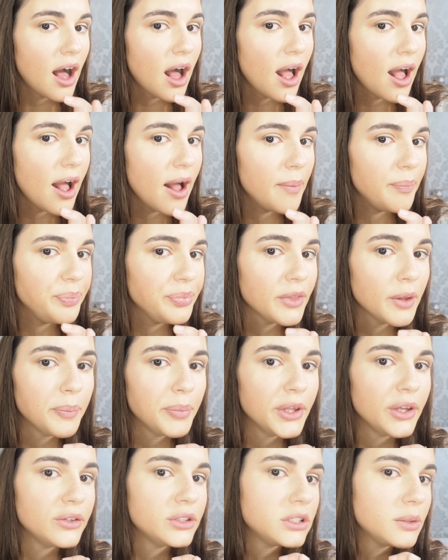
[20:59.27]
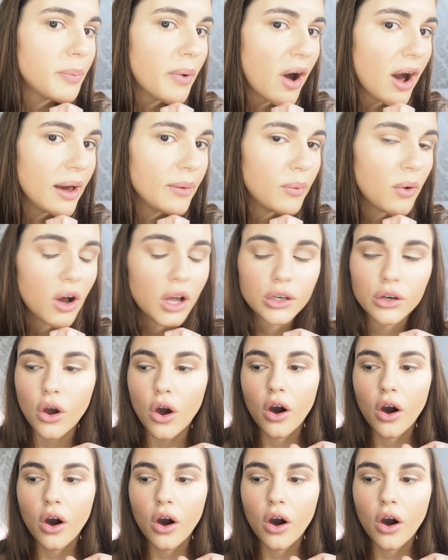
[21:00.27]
The Beauty Pie one,